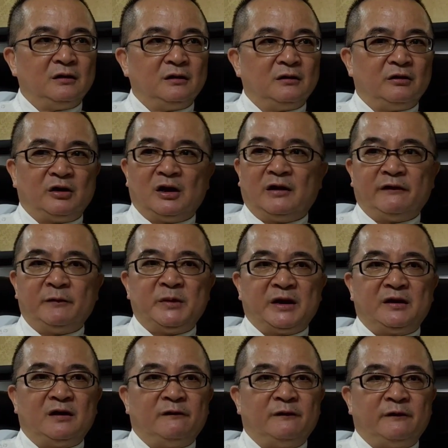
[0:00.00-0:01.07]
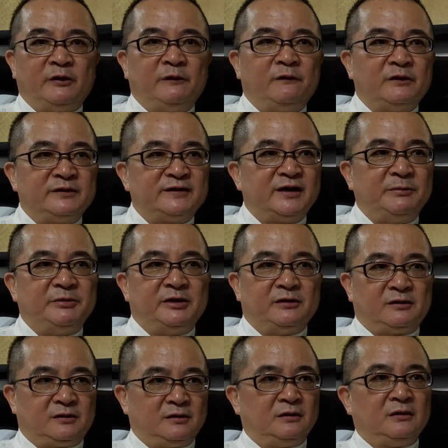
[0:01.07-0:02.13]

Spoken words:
You know, you haven't made the very first step yet.